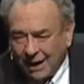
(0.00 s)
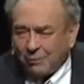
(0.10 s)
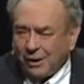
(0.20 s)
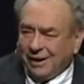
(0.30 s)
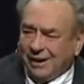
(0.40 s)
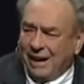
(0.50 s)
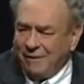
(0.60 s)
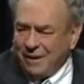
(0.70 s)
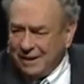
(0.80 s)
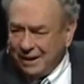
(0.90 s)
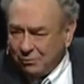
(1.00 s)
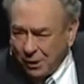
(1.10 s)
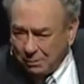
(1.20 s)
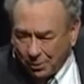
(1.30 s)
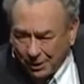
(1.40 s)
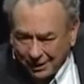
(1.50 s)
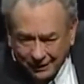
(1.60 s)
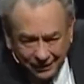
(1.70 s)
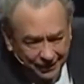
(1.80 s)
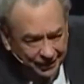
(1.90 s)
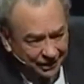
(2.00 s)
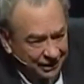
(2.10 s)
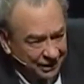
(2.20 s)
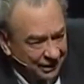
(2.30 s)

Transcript: every leaven that we put into the